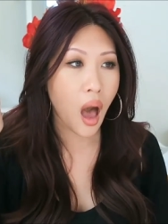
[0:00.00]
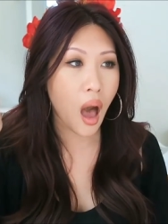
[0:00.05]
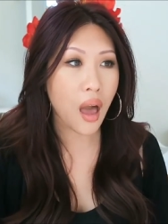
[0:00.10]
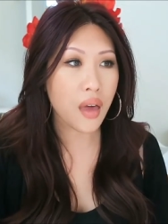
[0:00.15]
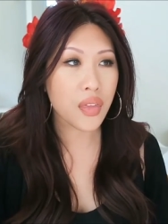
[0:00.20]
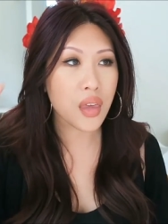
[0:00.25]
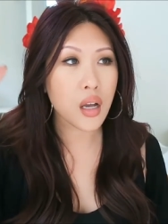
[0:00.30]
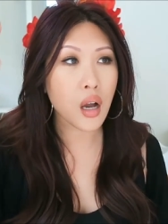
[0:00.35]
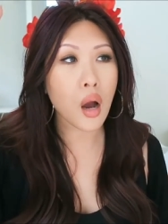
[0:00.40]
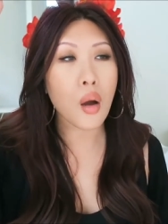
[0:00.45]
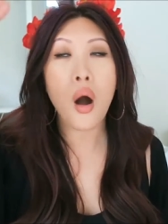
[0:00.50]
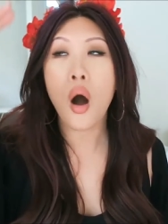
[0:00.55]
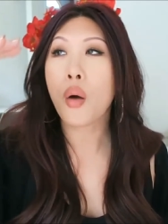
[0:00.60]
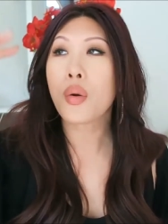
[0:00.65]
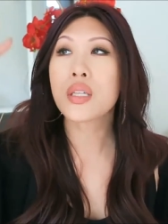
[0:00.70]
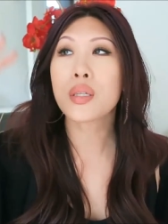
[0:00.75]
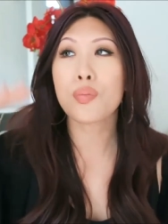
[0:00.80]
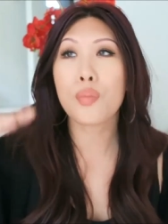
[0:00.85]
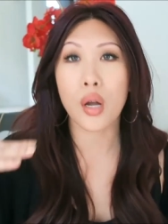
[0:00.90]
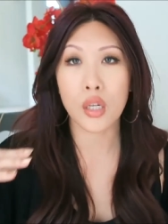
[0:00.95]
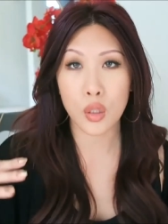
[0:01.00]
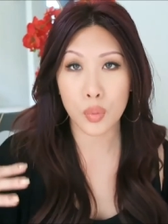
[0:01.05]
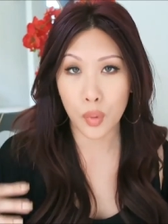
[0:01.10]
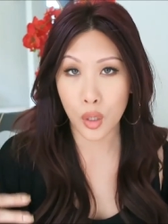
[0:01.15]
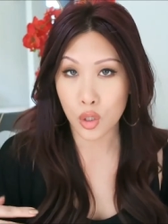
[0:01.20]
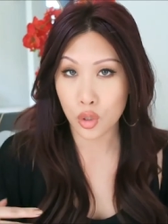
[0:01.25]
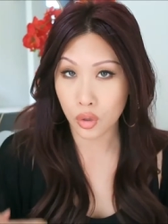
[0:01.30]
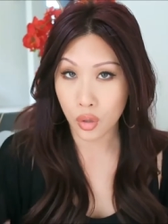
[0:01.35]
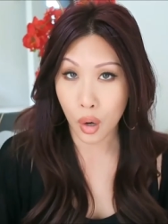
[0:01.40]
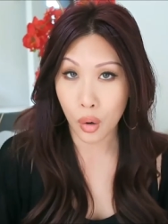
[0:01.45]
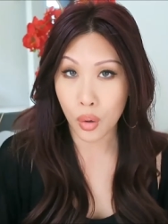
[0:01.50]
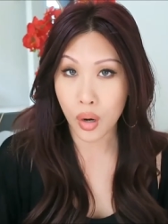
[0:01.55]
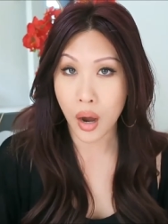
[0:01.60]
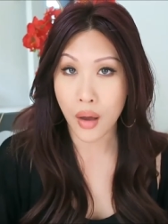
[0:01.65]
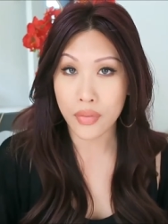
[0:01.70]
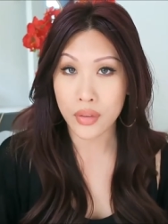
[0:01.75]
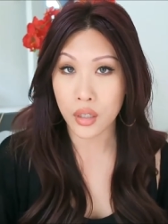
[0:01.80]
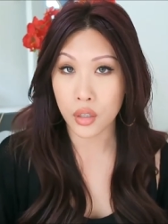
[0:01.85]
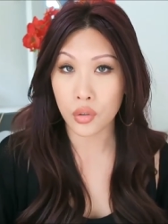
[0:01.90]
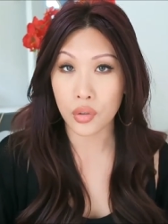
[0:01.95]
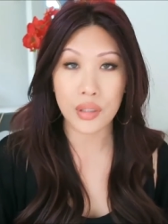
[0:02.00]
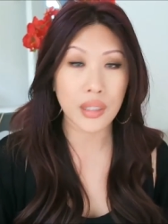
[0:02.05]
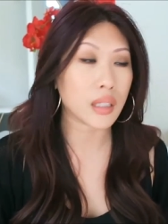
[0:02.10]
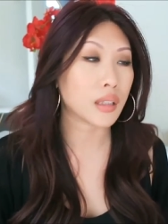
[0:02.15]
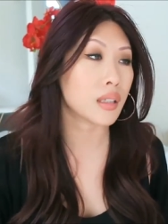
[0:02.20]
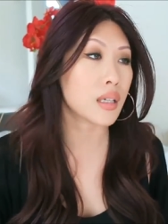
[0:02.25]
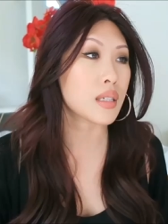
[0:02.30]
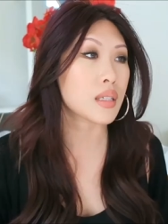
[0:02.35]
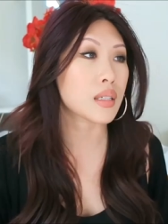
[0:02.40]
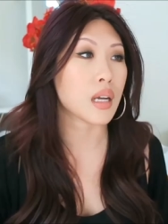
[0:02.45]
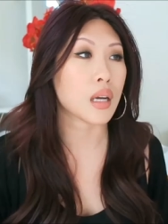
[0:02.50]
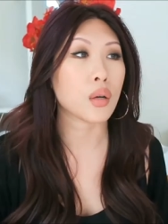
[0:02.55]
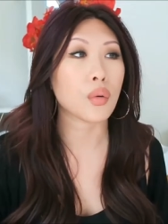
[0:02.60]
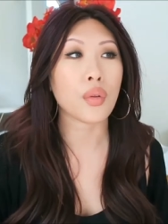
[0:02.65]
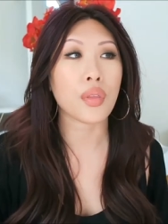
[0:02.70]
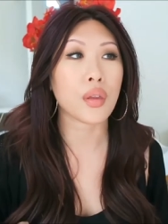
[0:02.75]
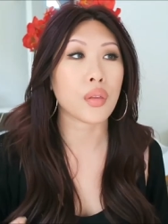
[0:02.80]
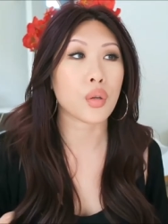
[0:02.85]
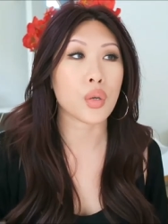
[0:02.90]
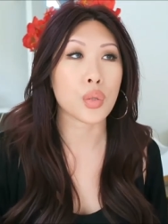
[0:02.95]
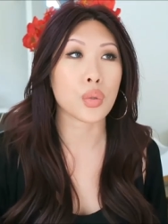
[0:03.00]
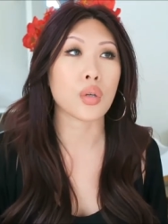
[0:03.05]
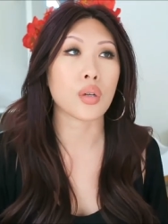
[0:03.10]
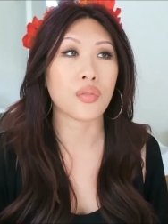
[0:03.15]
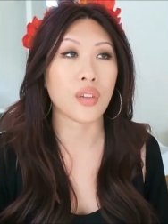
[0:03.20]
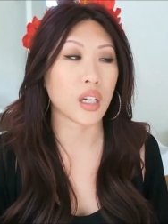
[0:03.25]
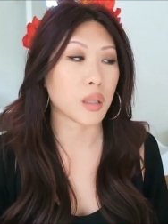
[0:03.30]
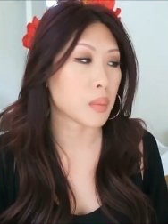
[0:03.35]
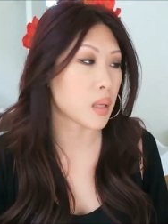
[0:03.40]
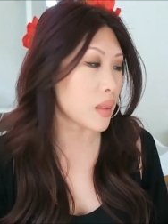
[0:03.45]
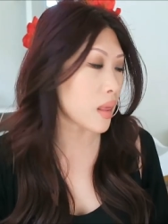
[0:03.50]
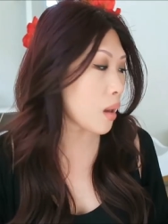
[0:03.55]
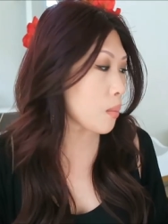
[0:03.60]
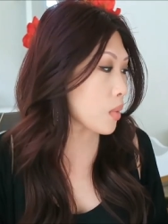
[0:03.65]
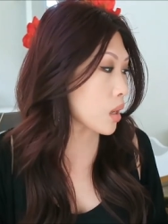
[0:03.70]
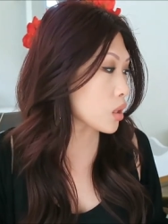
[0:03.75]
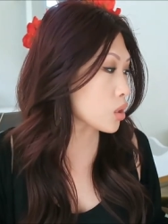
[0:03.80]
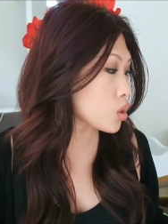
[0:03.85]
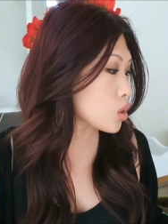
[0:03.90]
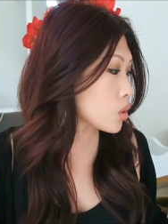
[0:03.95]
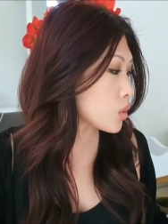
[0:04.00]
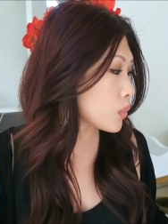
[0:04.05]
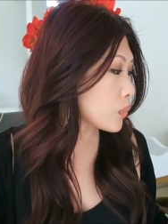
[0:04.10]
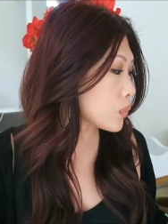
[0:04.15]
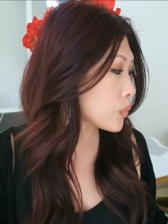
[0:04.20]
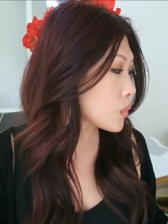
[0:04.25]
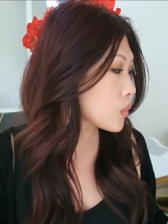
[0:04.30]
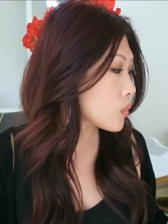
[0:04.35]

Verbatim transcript: I think are always much, much lower on the ingredient list and I don't think those will affect me that much.